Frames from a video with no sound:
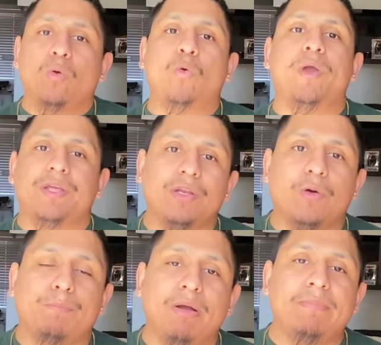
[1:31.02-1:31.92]
Quick
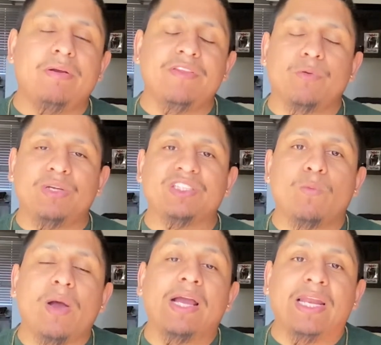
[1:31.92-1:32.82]
note, primarily the
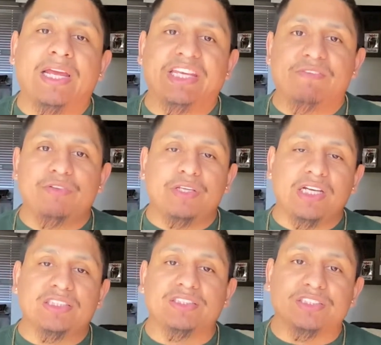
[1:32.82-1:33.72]
reason why I like giving you
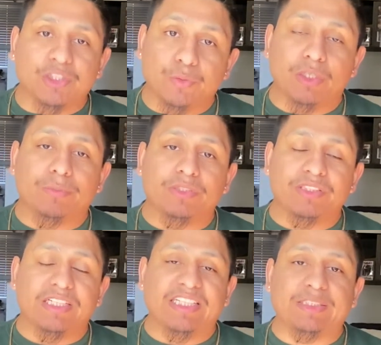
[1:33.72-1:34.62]
guys the SKU
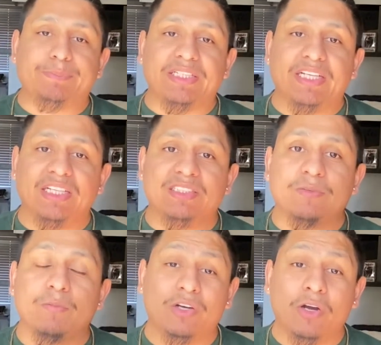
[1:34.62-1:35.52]
numbers is
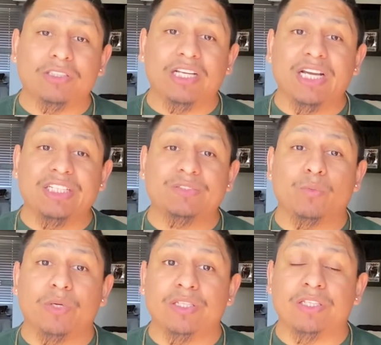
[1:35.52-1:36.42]
because there are times
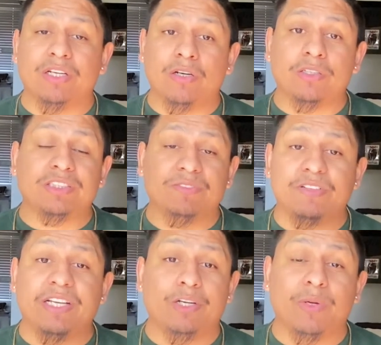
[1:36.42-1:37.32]
when there are
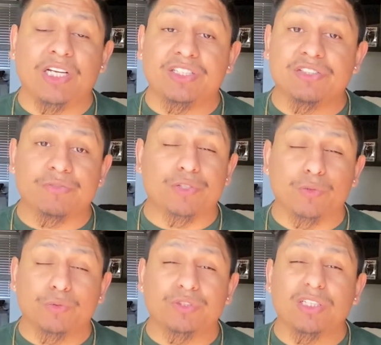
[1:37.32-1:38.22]
different iterations of
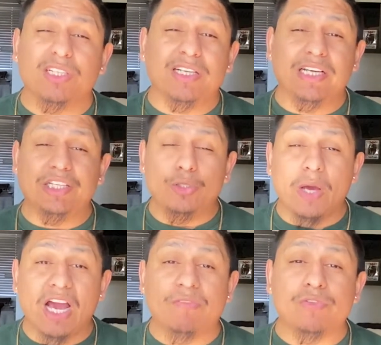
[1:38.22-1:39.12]
shoes and you
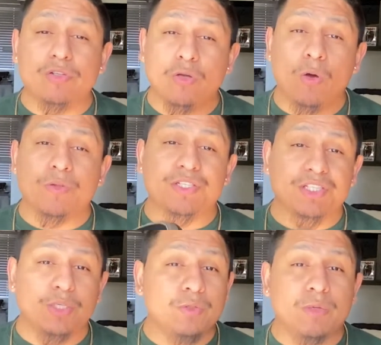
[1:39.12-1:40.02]
have to know the
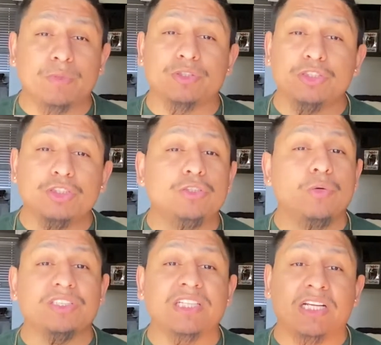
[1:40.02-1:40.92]
SKU number so you
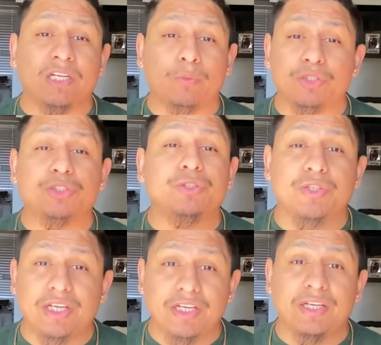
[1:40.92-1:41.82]
know exactly what shoe
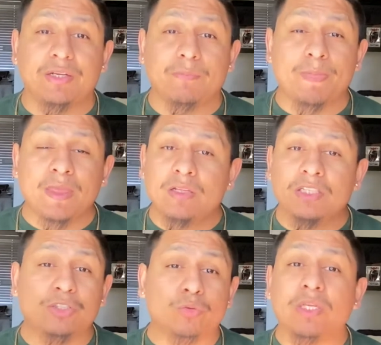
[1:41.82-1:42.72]
you're getting.
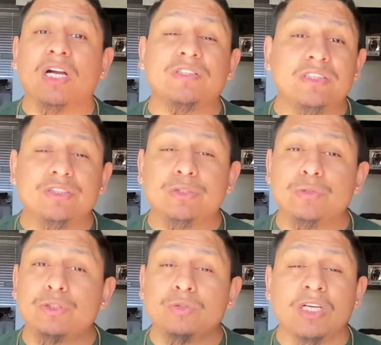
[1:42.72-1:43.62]
The
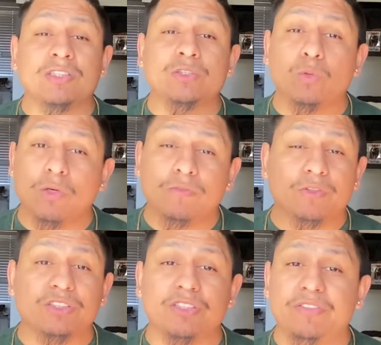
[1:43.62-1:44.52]
2002 and 2012
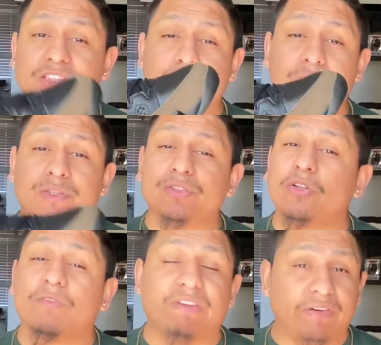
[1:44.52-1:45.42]
versions of these retros
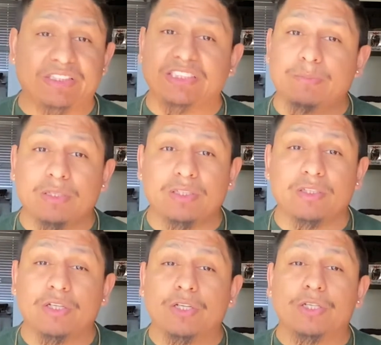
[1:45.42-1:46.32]
look very
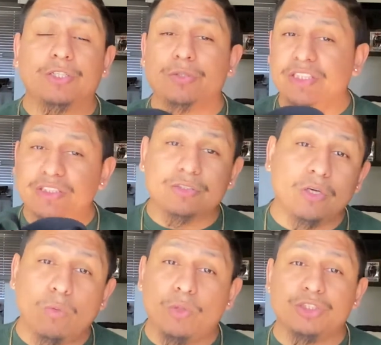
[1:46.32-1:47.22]
similar. You need to
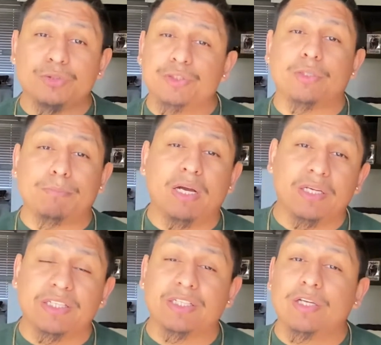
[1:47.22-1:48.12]
know what shoe you're
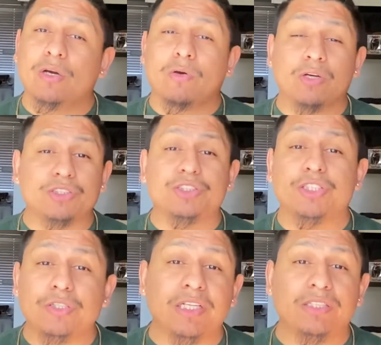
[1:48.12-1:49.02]
buying or else you
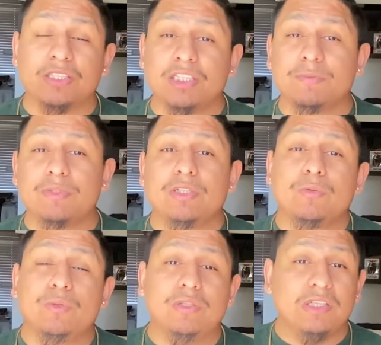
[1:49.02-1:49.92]
could end up
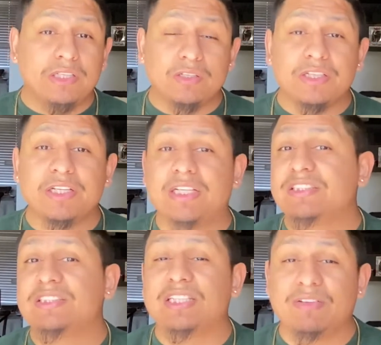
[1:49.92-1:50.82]
with literally a
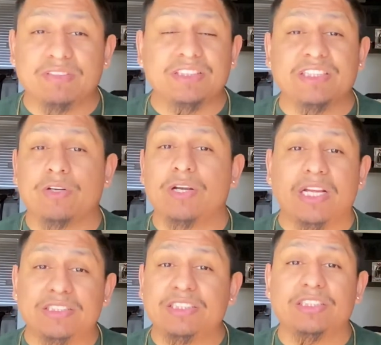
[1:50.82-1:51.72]
17 or
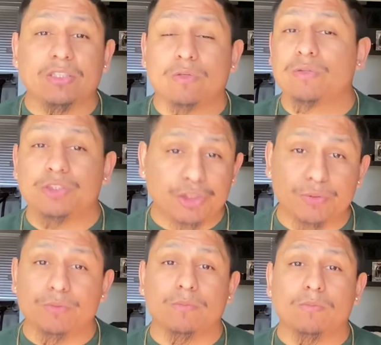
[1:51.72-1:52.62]
19-year-old shoe.